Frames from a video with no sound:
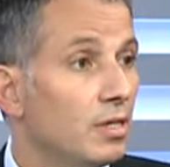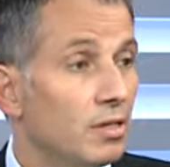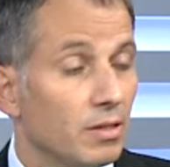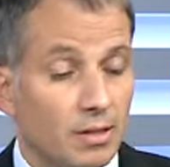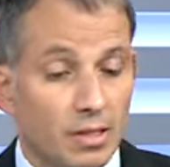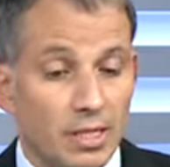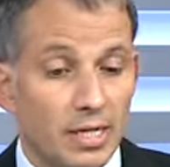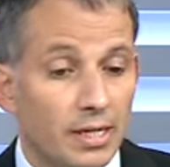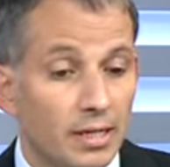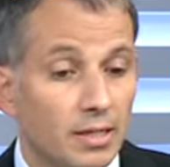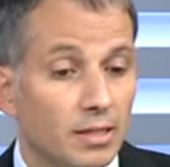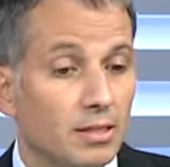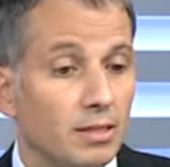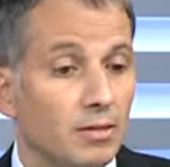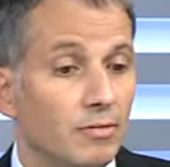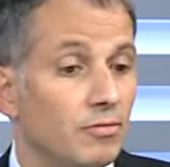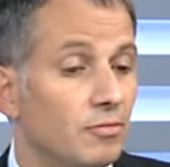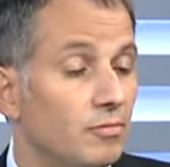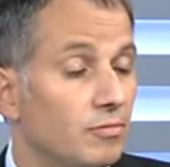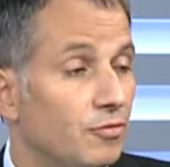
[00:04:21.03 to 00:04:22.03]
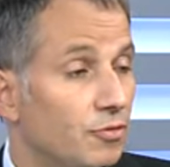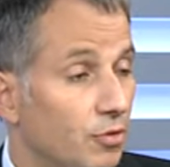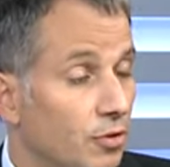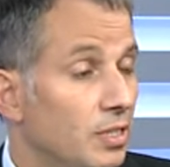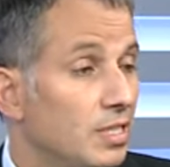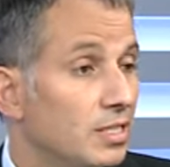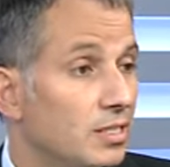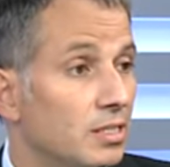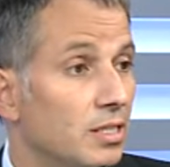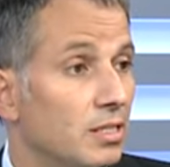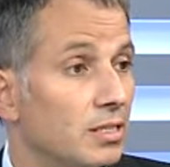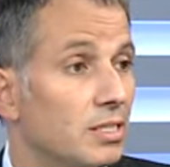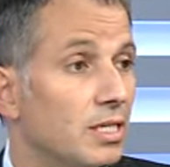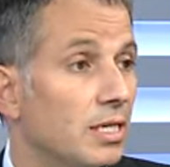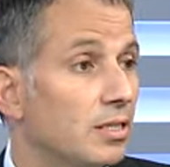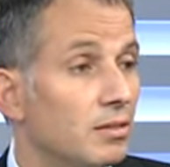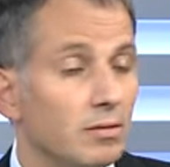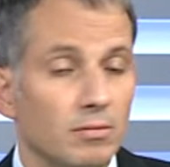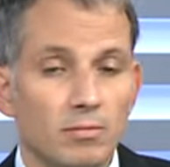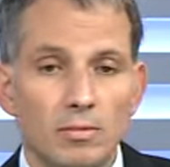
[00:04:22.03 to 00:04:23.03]
Think, for instance,
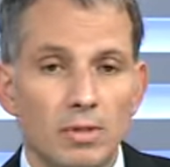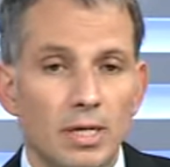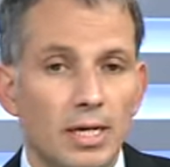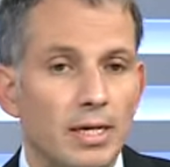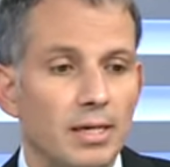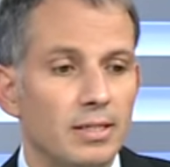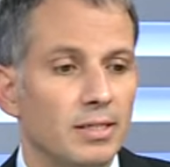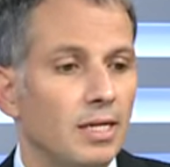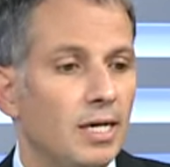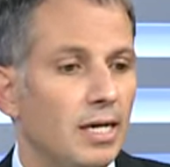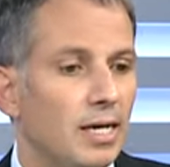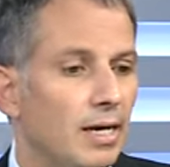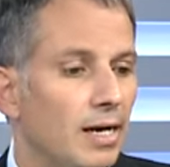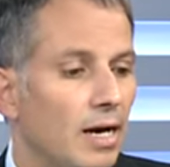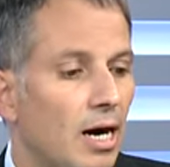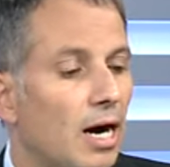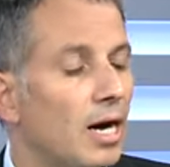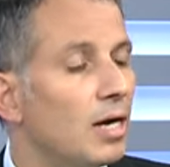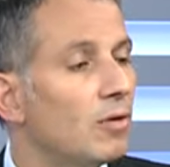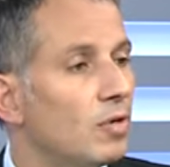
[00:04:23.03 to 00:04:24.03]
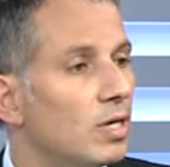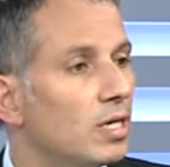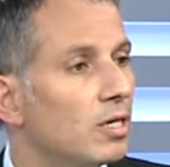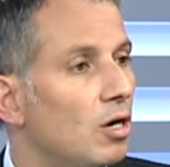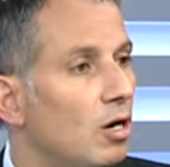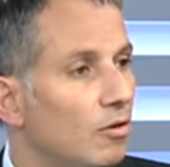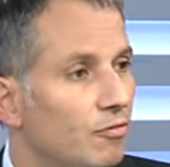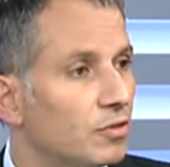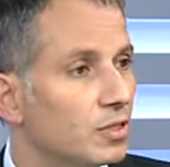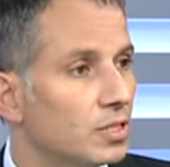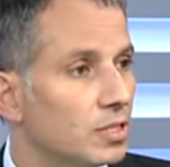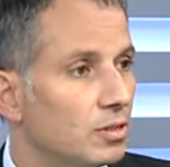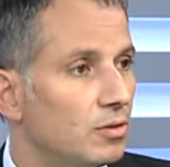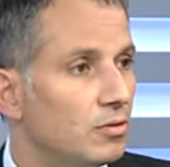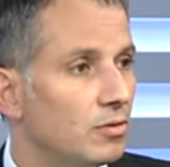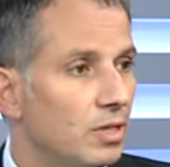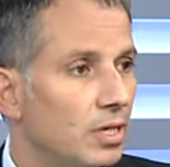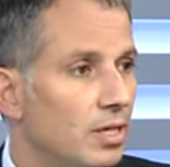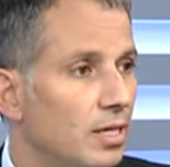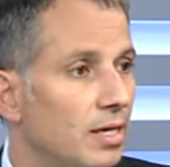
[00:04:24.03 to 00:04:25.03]
that a high-rank
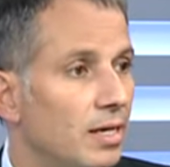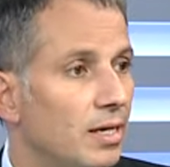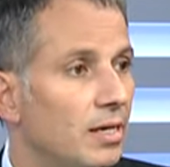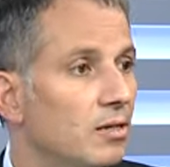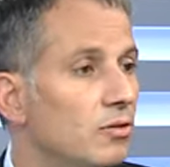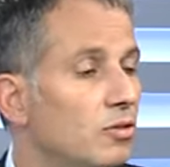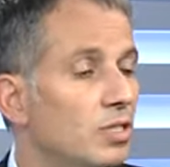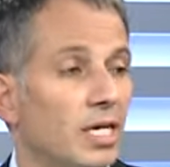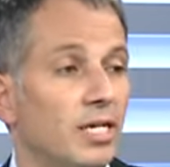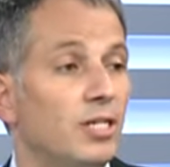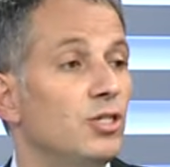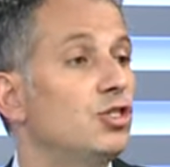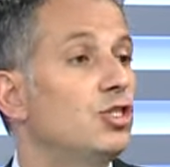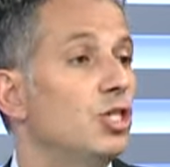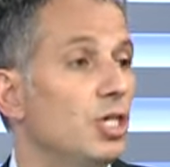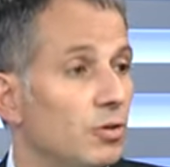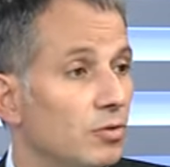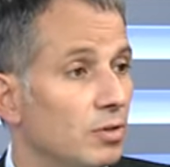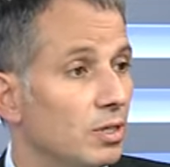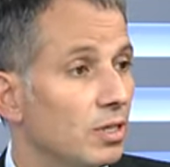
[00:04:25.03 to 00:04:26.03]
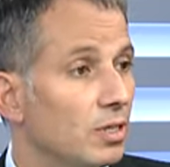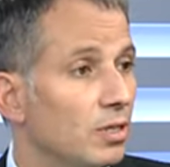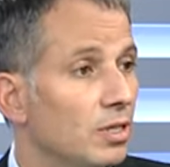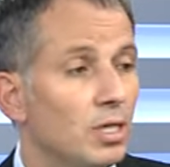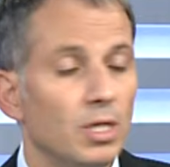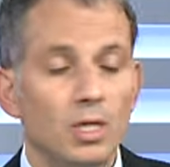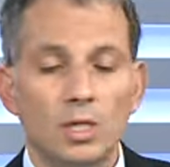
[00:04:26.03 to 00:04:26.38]
officer, a lieutenant general,